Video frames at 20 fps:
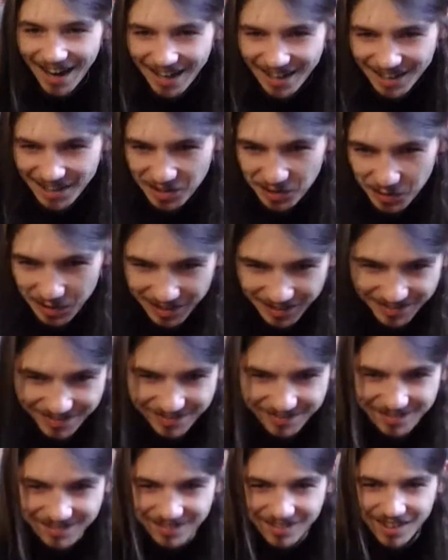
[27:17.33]
Knew it.
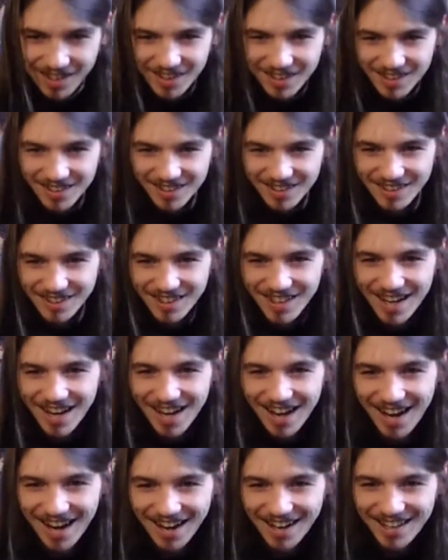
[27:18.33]

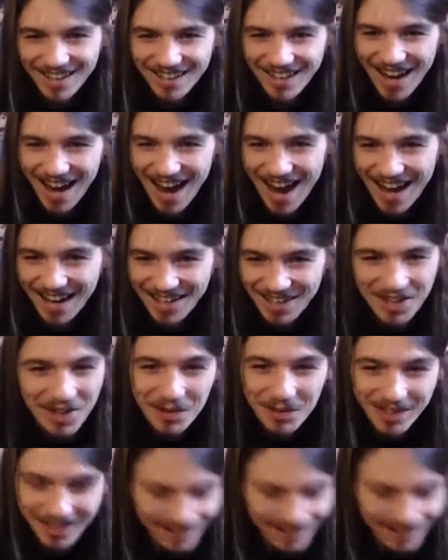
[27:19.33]
Ha! I knew it.